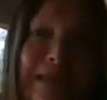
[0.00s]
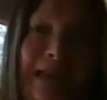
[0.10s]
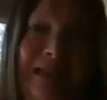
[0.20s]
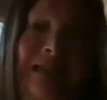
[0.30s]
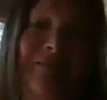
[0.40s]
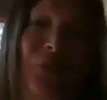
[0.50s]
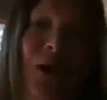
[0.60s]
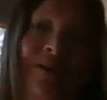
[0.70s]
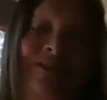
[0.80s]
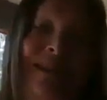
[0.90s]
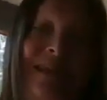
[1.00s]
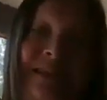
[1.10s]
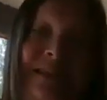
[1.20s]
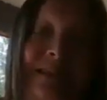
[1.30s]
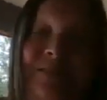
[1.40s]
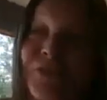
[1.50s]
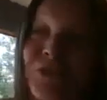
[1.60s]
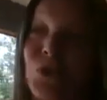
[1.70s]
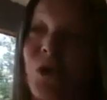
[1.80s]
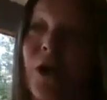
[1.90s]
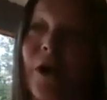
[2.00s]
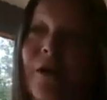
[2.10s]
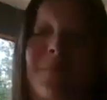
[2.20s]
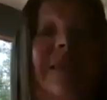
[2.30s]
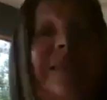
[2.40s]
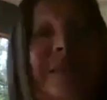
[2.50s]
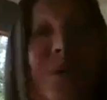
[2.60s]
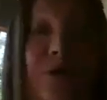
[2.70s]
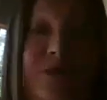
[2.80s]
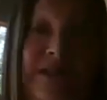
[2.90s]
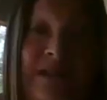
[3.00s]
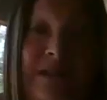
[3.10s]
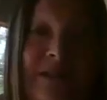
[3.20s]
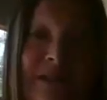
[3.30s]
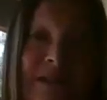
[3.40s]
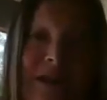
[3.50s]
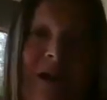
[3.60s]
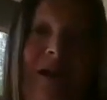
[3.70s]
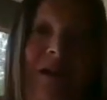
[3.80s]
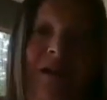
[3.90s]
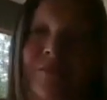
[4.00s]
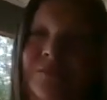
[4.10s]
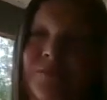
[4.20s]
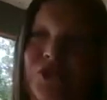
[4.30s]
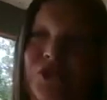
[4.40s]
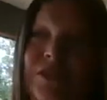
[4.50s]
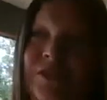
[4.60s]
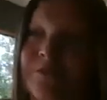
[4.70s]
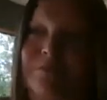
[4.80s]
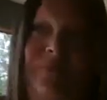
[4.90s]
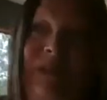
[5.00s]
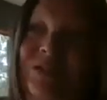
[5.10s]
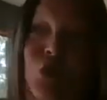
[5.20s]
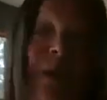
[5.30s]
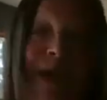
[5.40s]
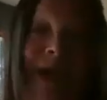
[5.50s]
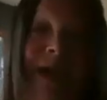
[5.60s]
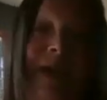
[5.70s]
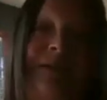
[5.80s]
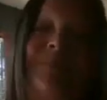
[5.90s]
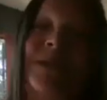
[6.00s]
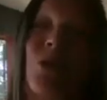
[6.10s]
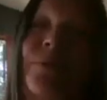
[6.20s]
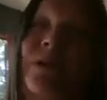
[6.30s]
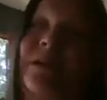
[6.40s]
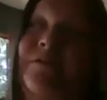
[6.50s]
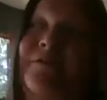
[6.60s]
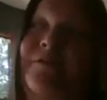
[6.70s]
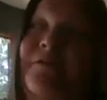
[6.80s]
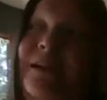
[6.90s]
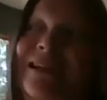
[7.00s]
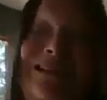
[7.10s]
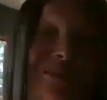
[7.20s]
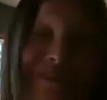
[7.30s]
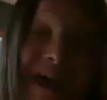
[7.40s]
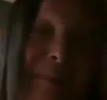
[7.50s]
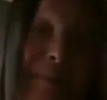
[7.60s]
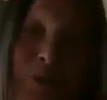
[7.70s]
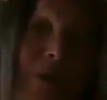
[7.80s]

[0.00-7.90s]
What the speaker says: sex if you have kids, if you are a busy person. Just, it's okay. And be open if it doesn't happen